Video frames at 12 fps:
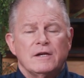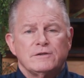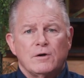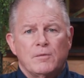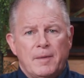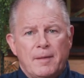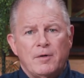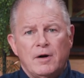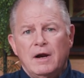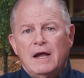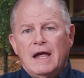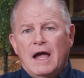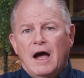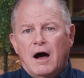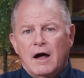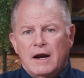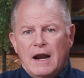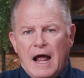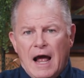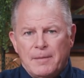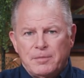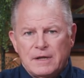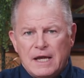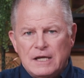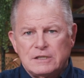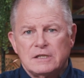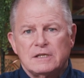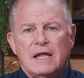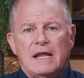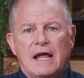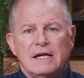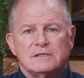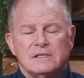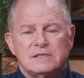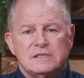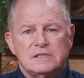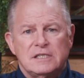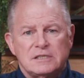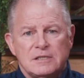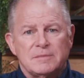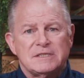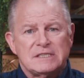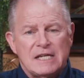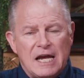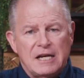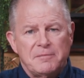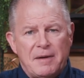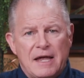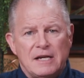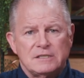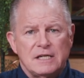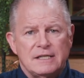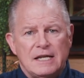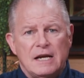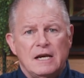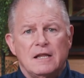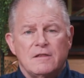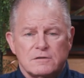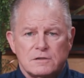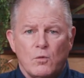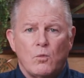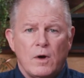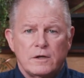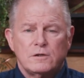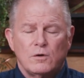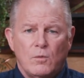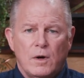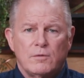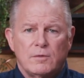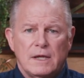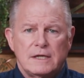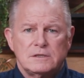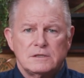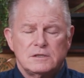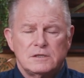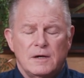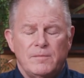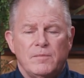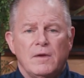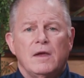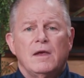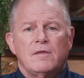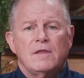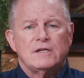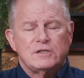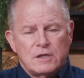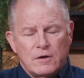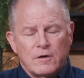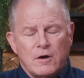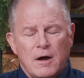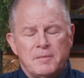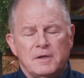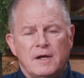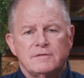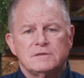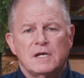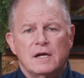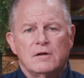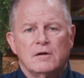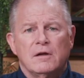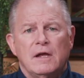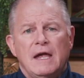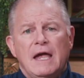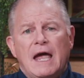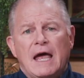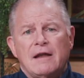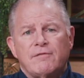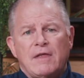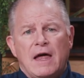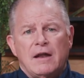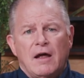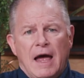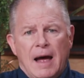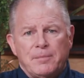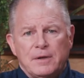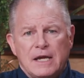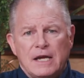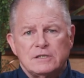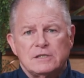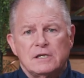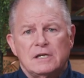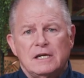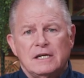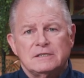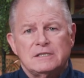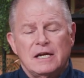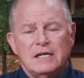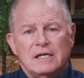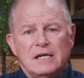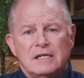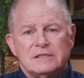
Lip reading: So remember, on an application that has a system-assigned managed identity, there's a one-to-one relationship. They share the common life cycle. And if that application is a